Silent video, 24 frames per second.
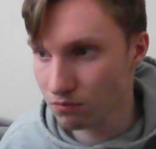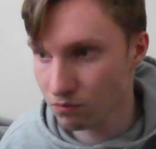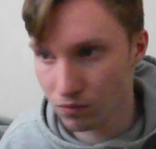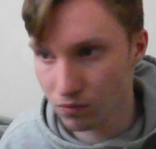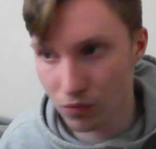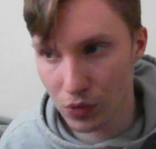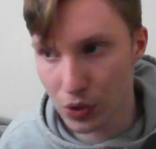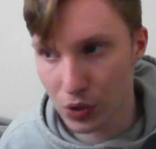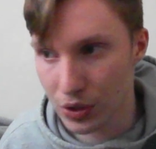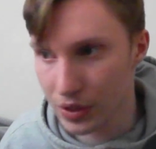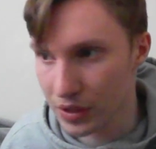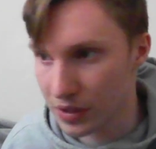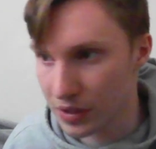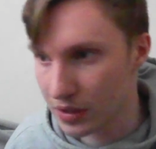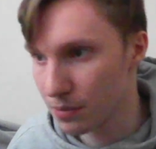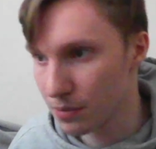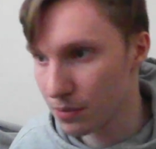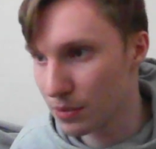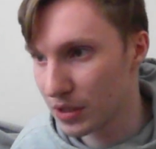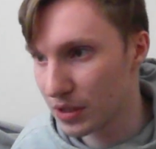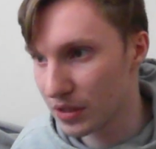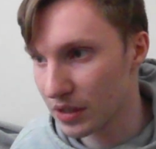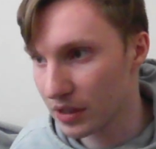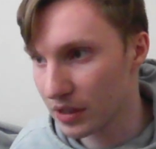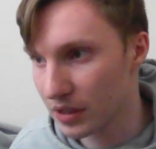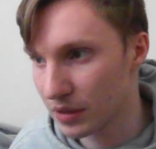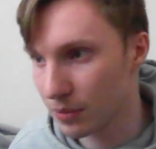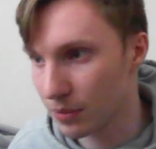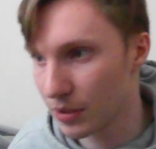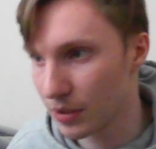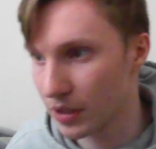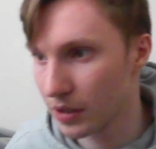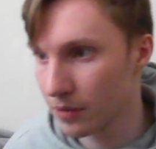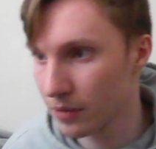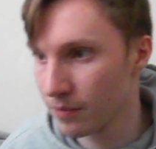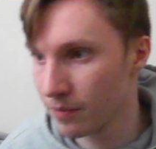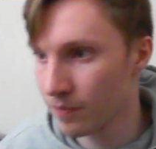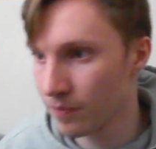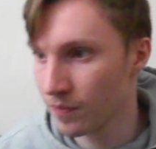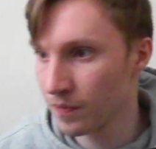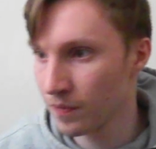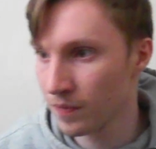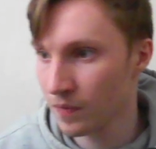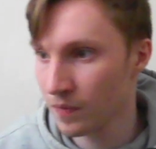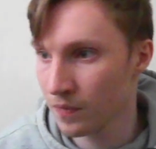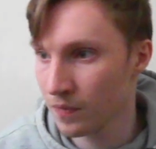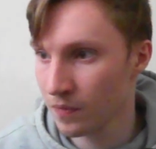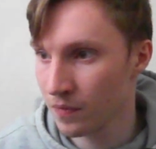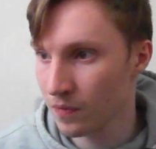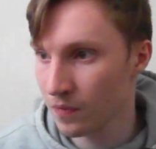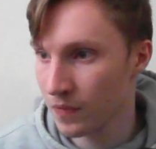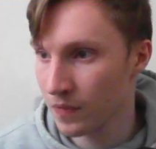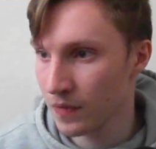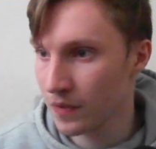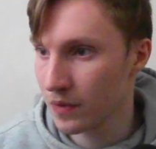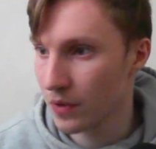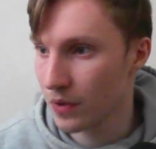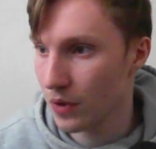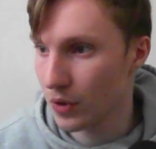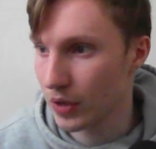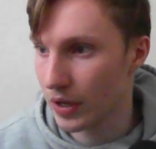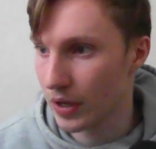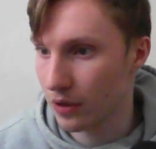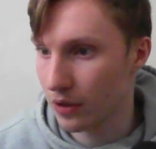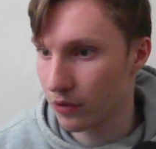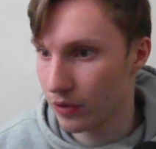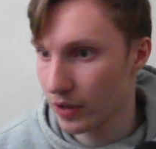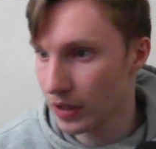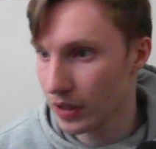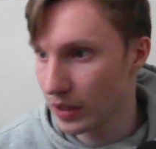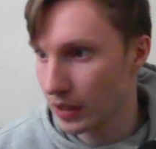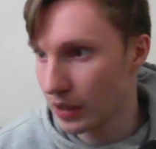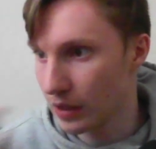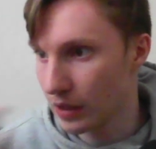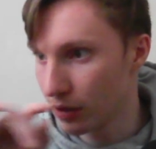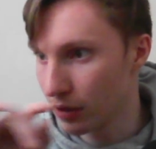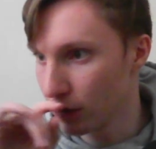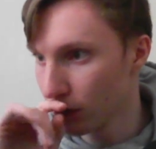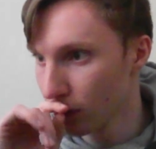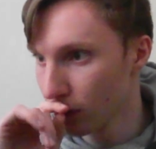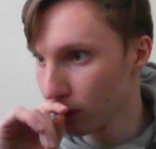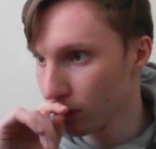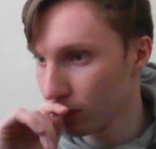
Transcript: Really easy mistake to make. Okay, and right here,